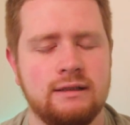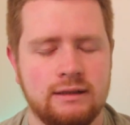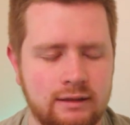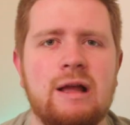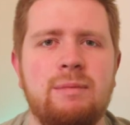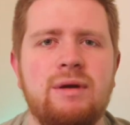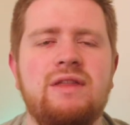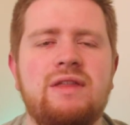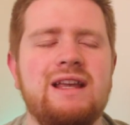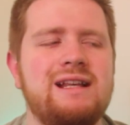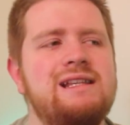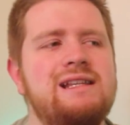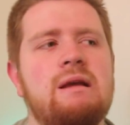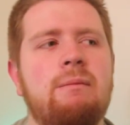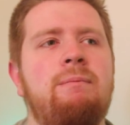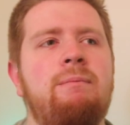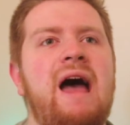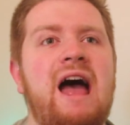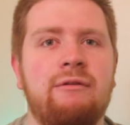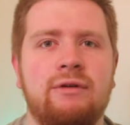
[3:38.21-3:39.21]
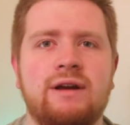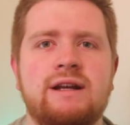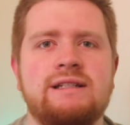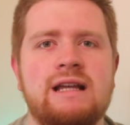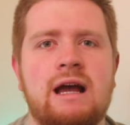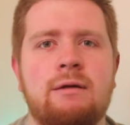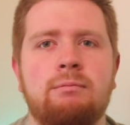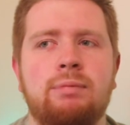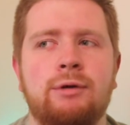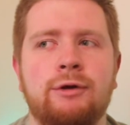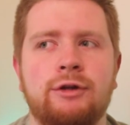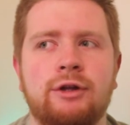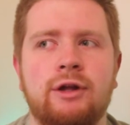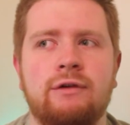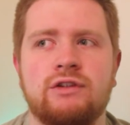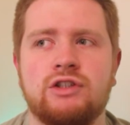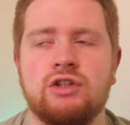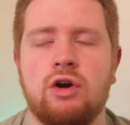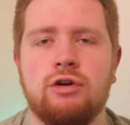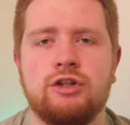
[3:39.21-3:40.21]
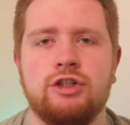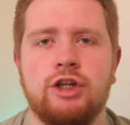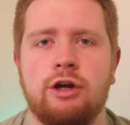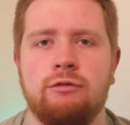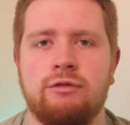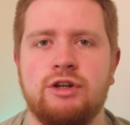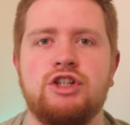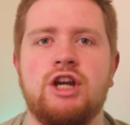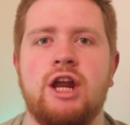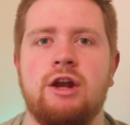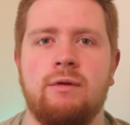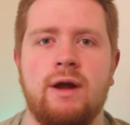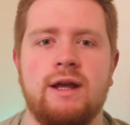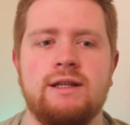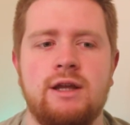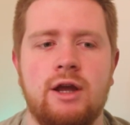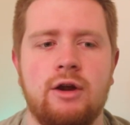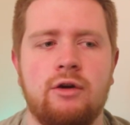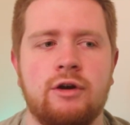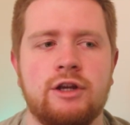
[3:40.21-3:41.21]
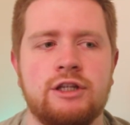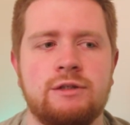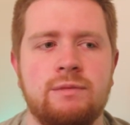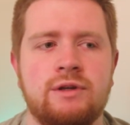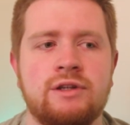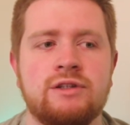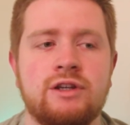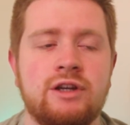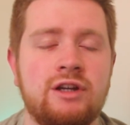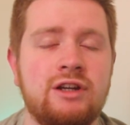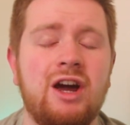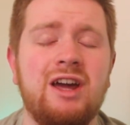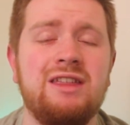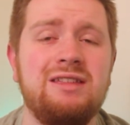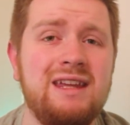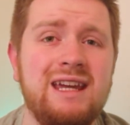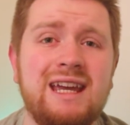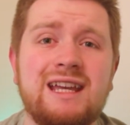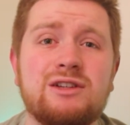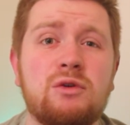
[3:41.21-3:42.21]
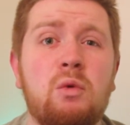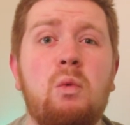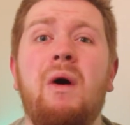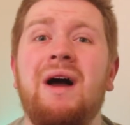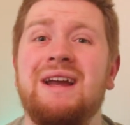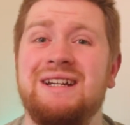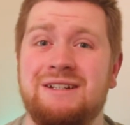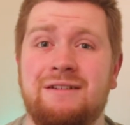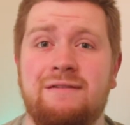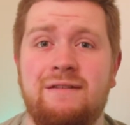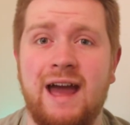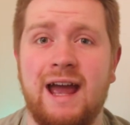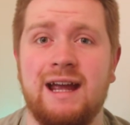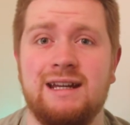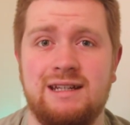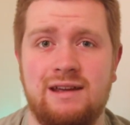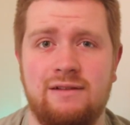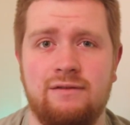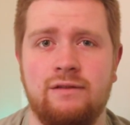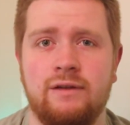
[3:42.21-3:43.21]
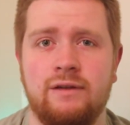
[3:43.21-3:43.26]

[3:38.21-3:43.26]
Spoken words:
But this is a better example of a Doctor regenerating at Christmas, and I think it's quite effective.